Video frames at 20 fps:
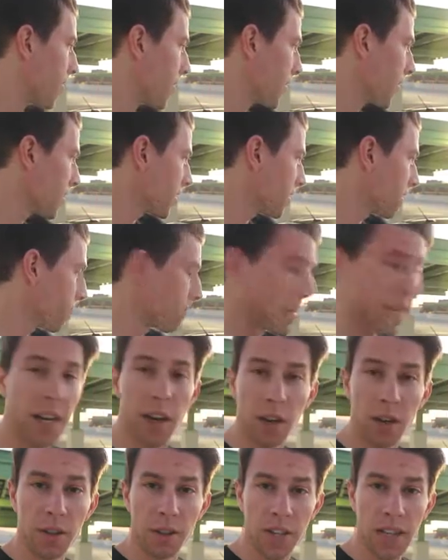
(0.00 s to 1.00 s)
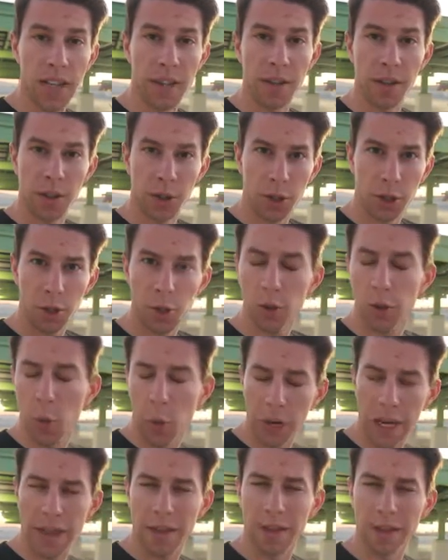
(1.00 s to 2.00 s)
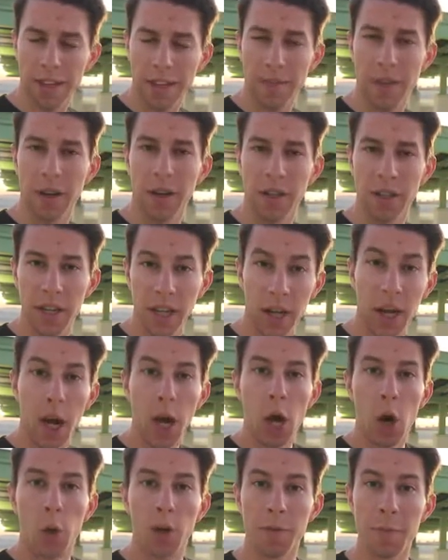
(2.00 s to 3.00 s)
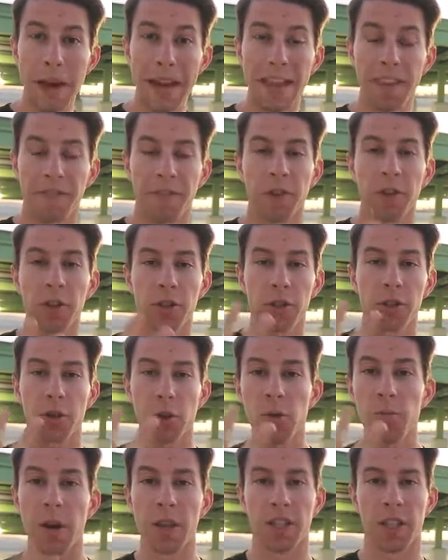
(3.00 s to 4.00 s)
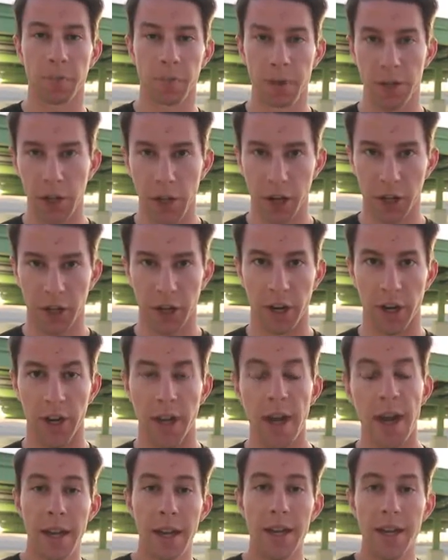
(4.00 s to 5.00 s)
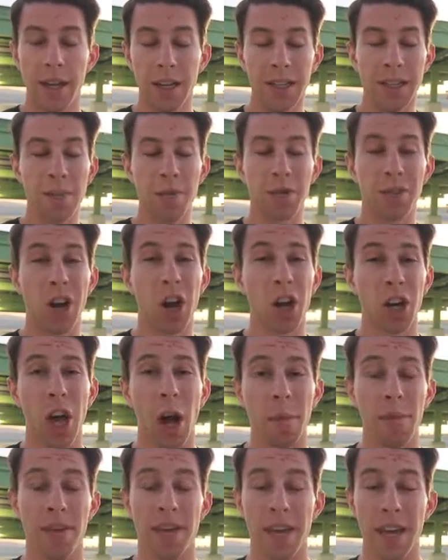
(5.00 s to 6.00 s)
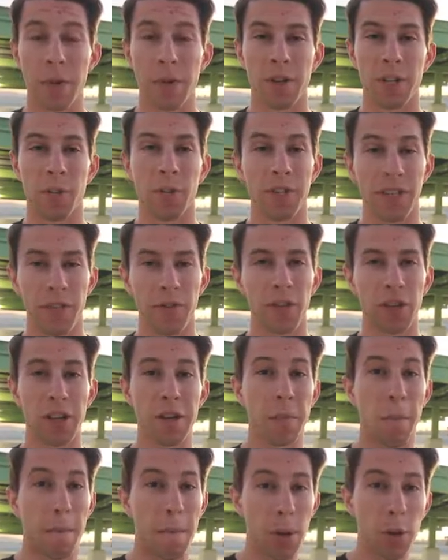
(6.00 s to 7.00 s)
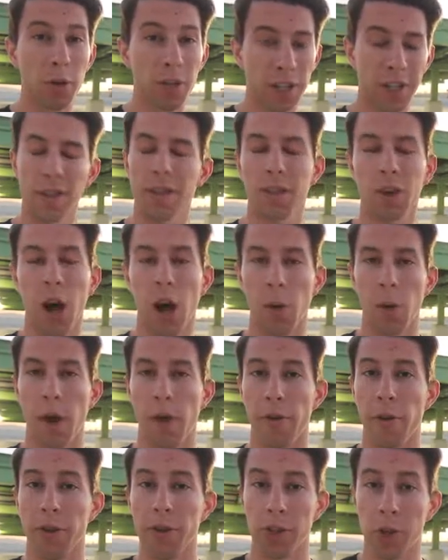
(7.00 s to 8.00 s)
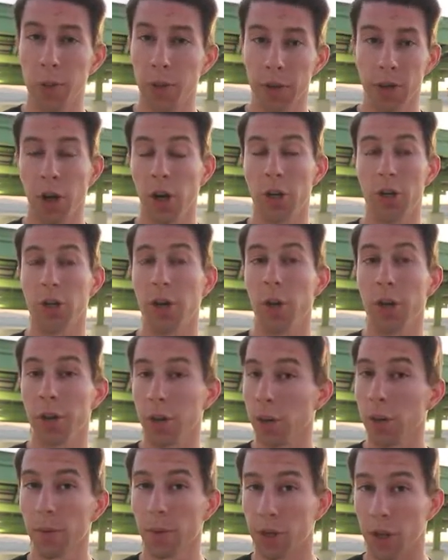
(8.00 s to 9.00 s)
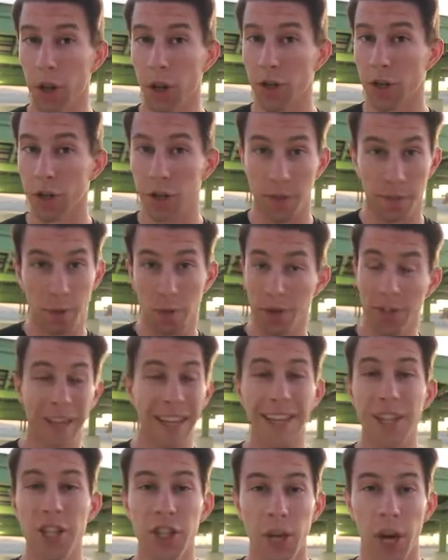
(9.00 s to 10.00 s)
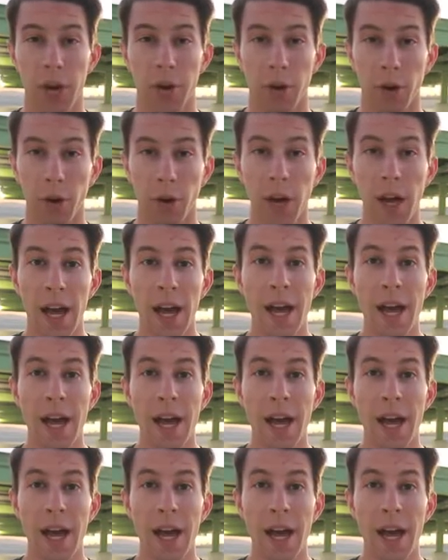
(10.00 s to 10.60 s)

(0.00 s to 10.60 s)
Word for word: this BRZ, this 2013 BRZ, was made in the first two months of production. It is not the most uncommon thing when specifically boosting this car, whether it's supercharger or turbocharger, just boosting it in general,